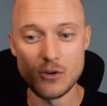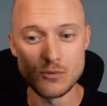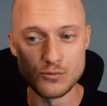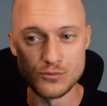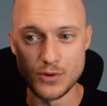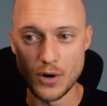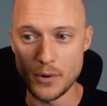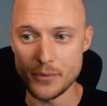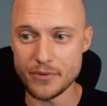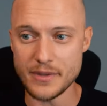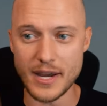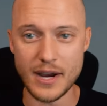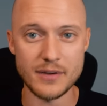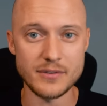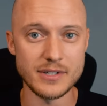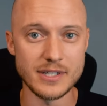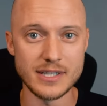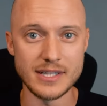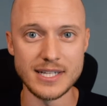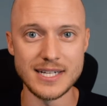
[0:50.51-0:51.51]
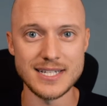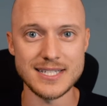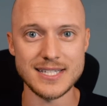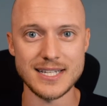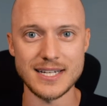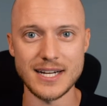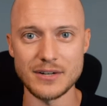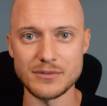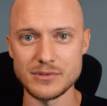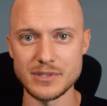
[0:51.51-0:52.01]
wrote down the list
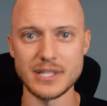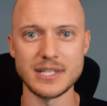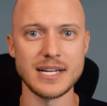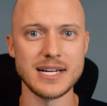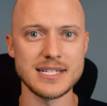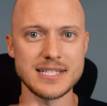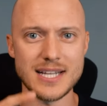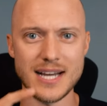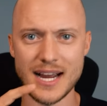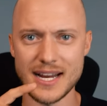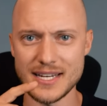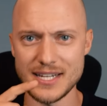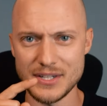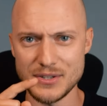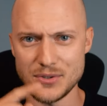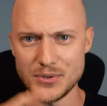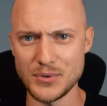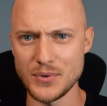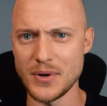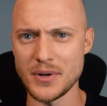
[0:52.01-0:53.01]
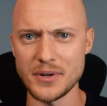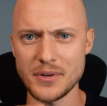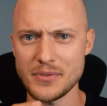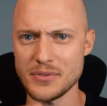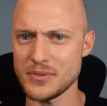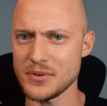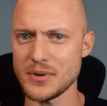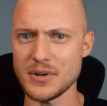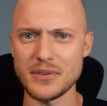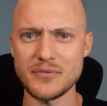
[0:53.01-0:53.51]
and I realized that I need
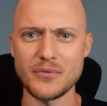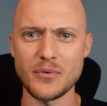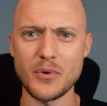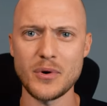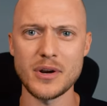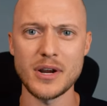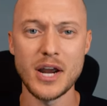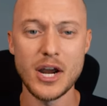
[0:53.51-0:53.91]
234